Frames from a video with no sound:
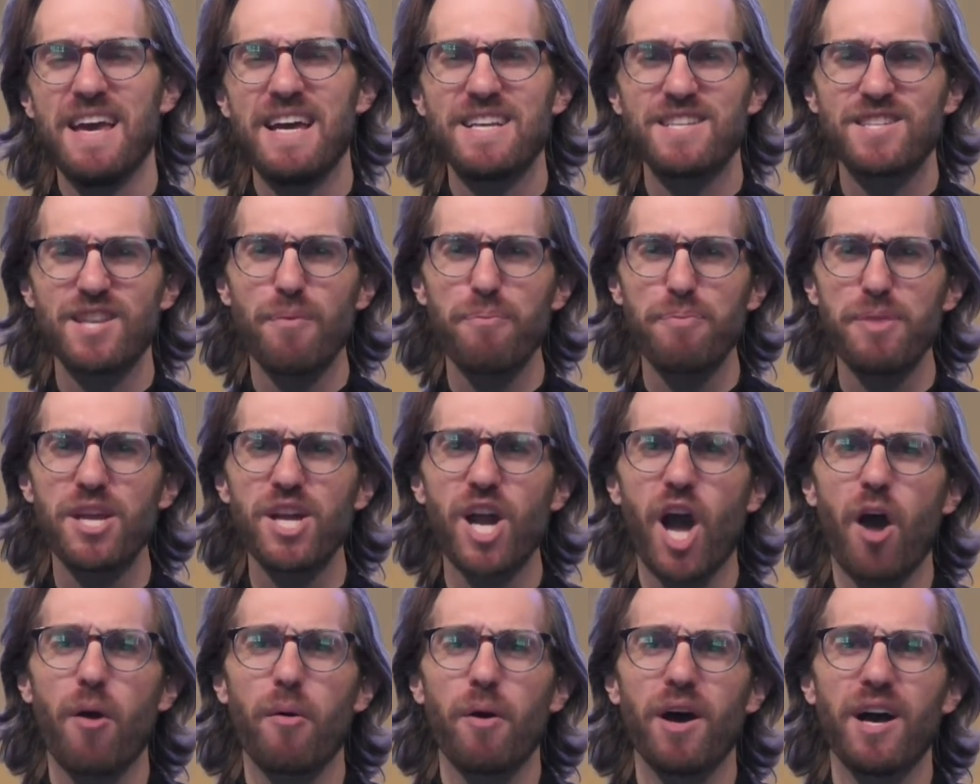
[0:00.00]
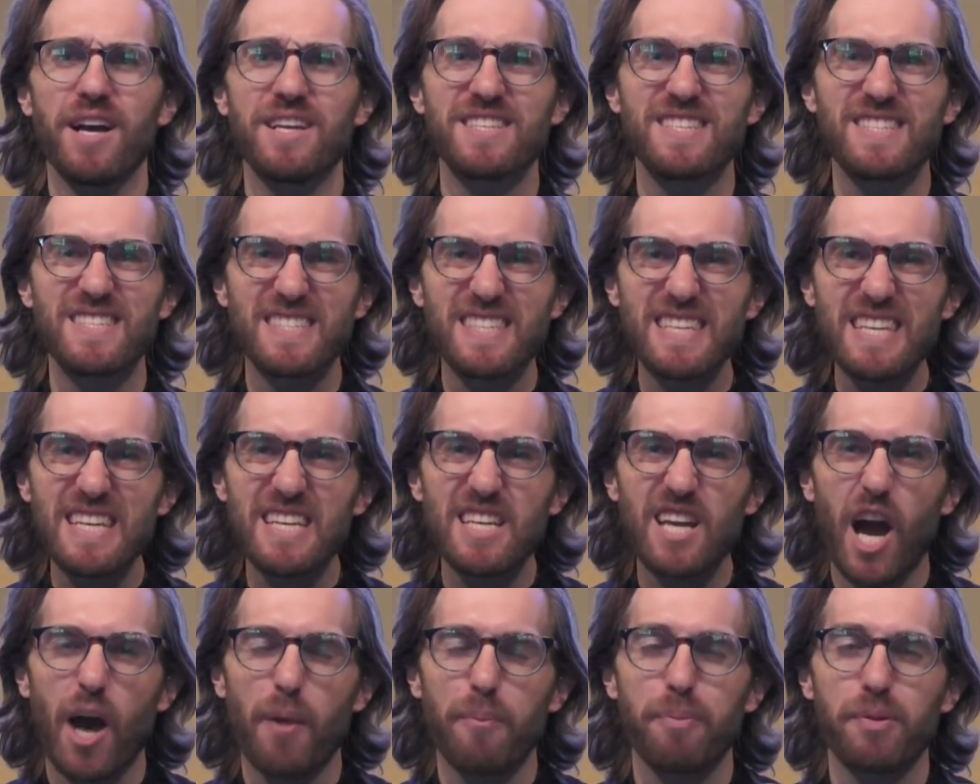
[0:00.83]
A seed
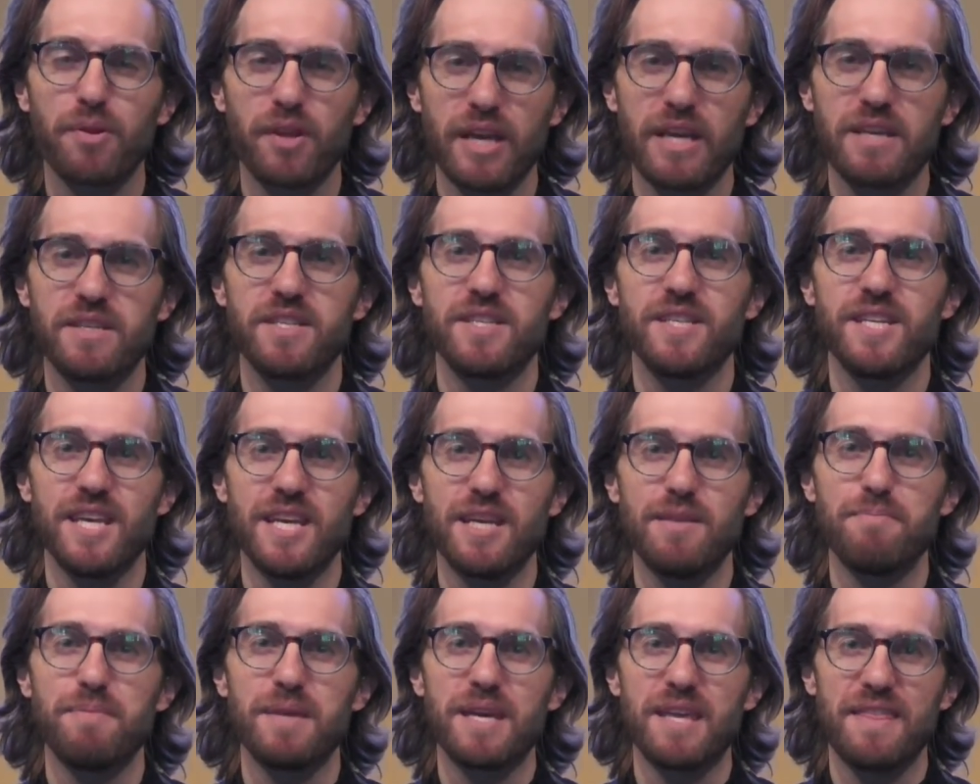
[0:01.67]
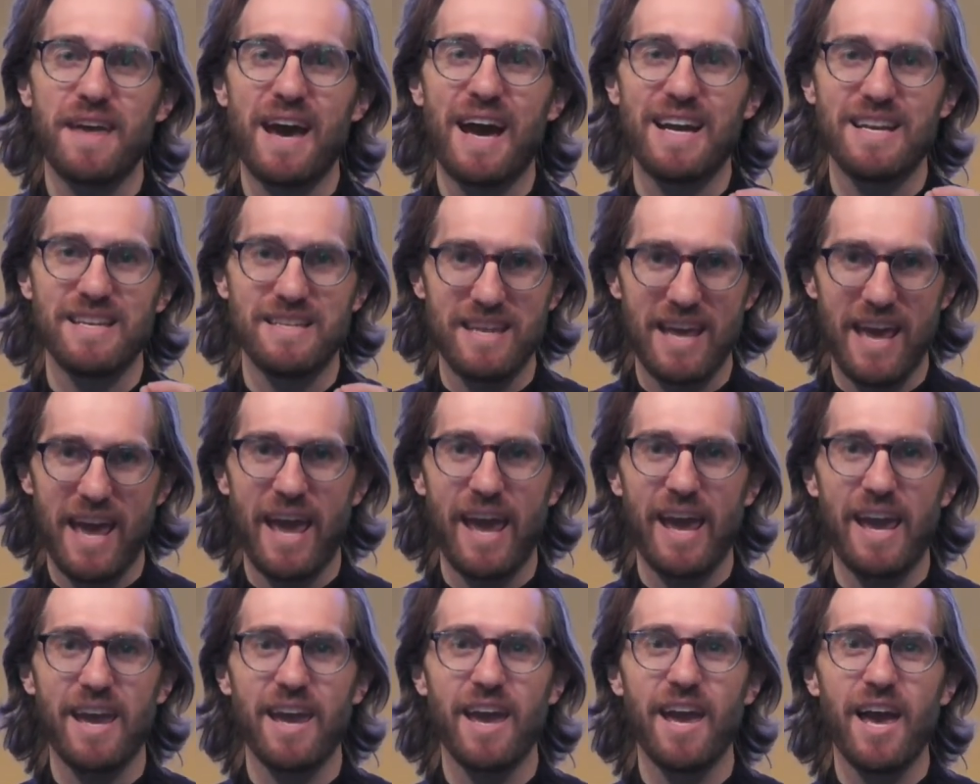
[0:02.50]
got planted in me that
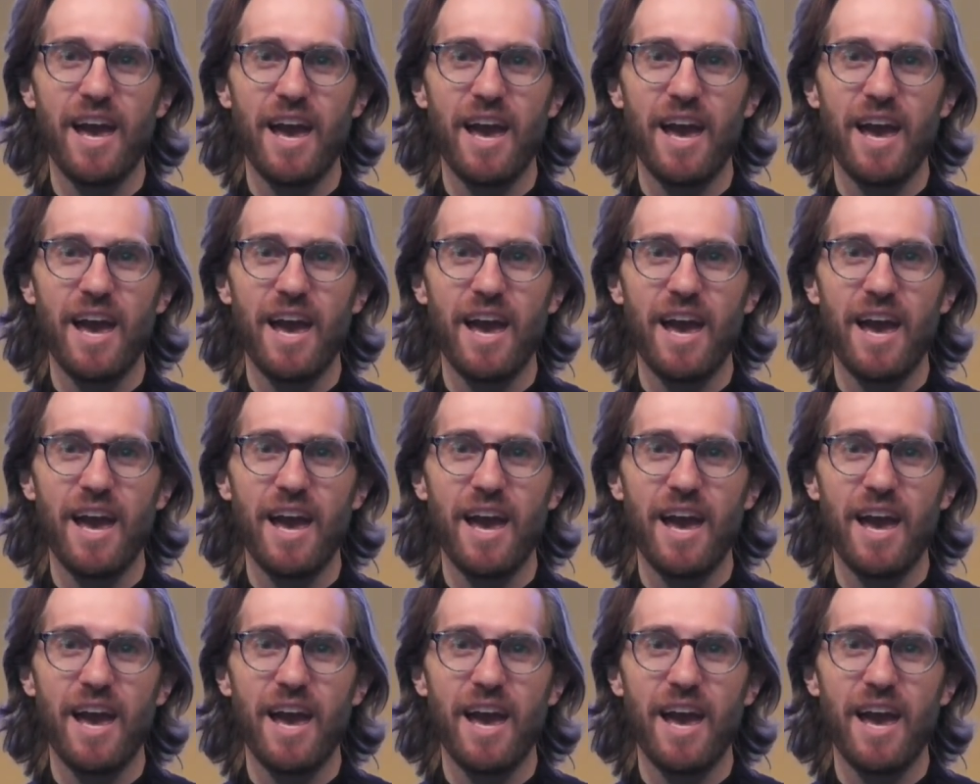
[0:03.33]
day